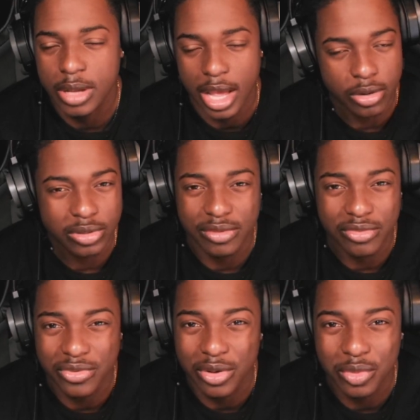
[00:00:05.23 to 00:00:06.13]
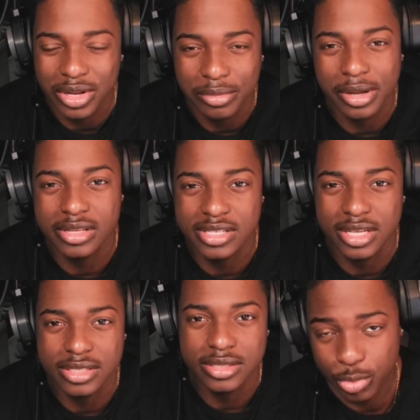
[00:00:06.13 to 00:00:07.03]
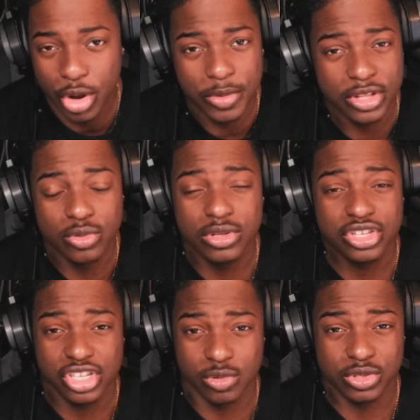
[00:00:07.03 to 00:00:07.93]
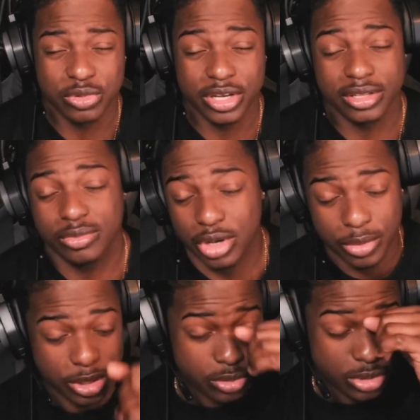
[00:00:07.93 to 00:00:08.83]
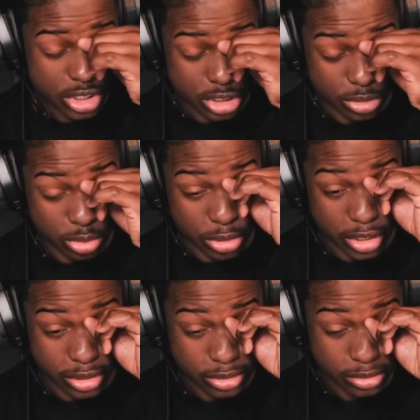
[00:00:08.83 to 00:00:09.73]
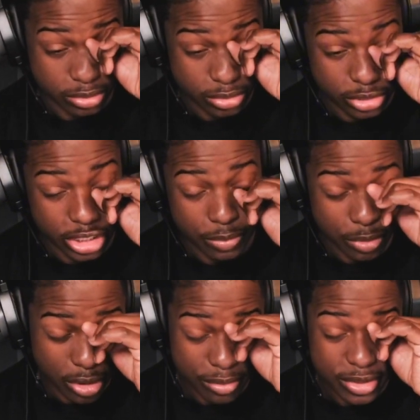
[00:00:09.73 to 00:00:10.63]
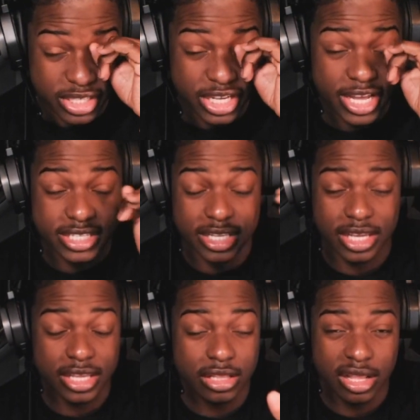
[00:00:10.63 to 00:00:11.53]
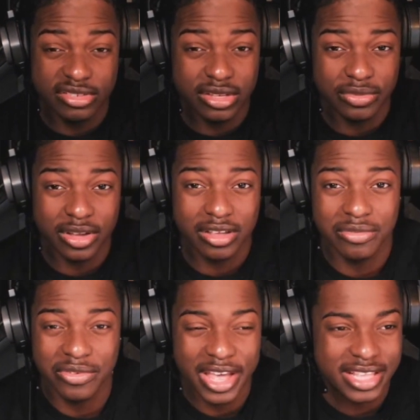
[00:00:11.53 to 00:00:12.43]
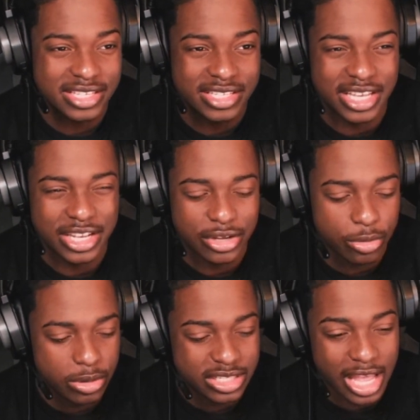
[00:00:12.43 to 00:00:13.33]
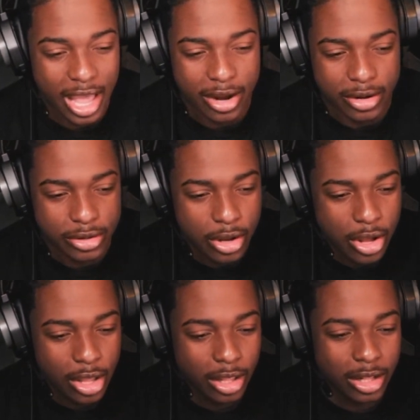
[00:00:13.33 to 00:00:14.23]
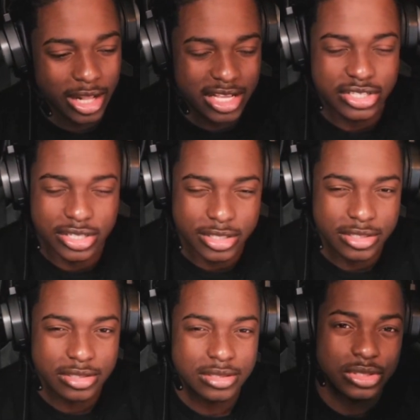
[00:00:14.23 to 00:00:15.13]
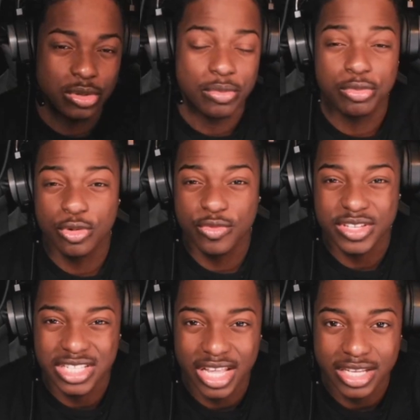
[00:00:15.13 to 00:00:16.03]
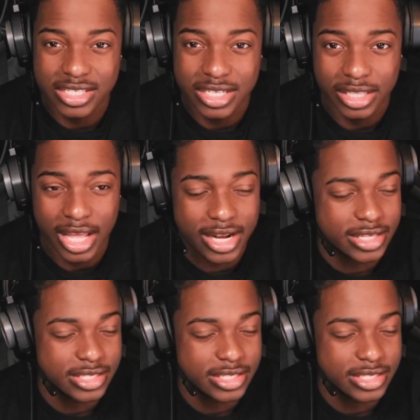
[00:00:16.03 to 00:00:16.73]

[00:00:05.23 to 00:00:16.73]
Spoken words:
I don't give a fuck what anybody says. We already knew this shit was rigged. Jake Paul, a bitch ass nigga. He loves to fucking fight. Senior retired legend to improve his legacy. That